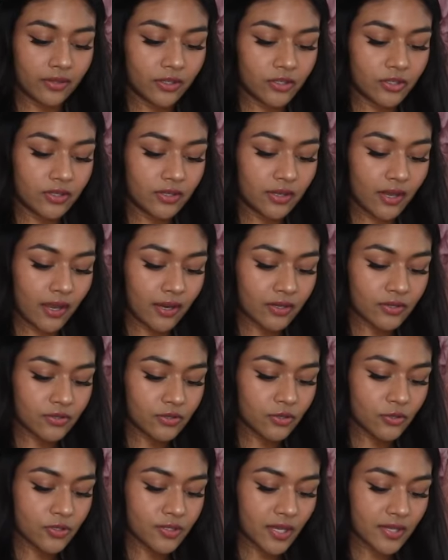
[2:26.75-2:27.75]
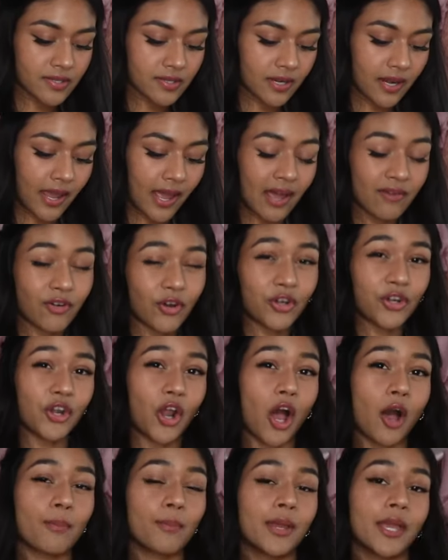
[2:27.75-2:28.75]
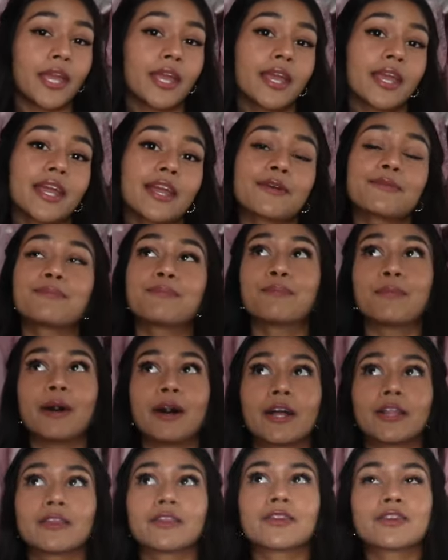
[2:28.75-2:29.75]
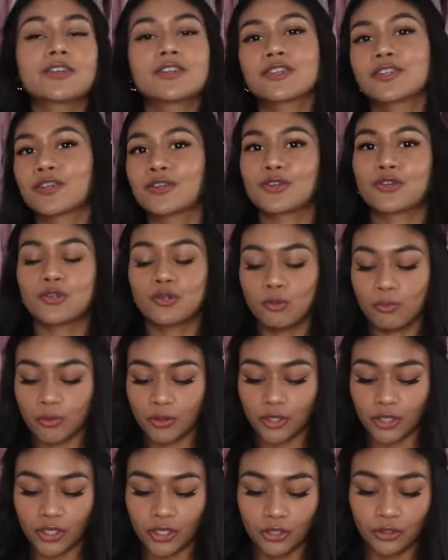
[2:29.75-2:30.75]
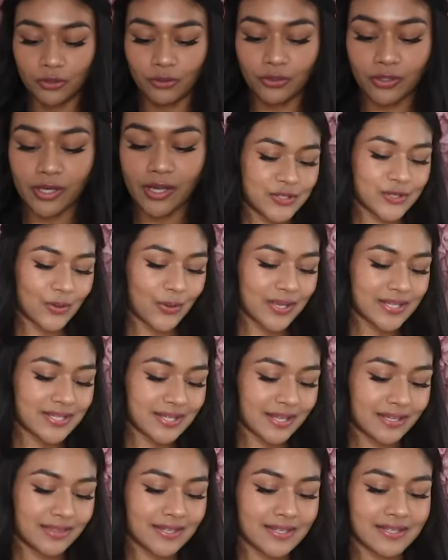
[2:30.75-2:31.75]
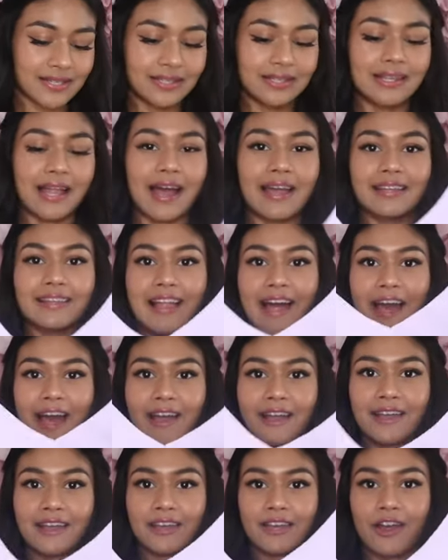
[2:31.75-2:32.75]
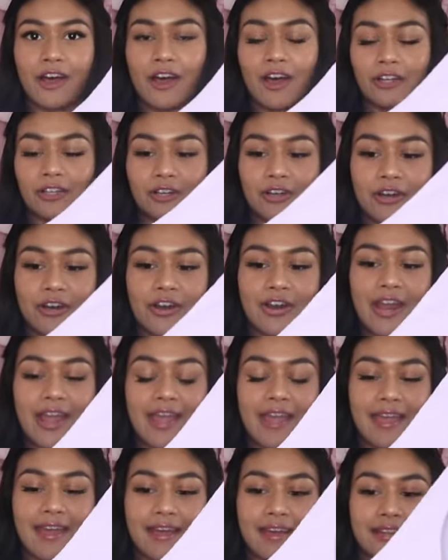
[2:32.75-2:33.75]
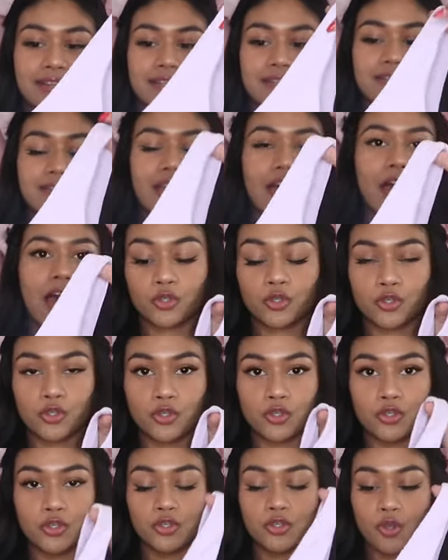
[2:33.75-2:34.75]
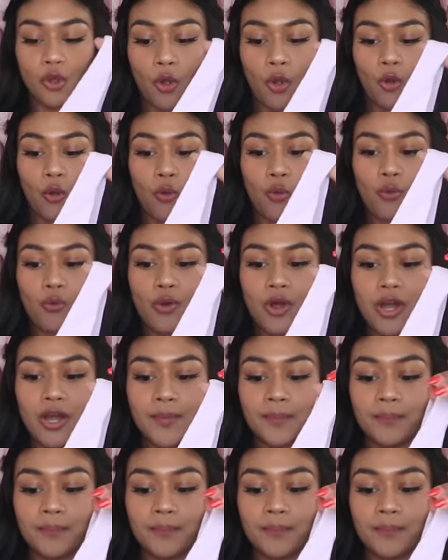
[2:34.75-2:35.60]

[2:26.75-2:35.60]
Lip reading: the next two sets that I have are not pink, but they're still super cute. So it's like this lilac color and so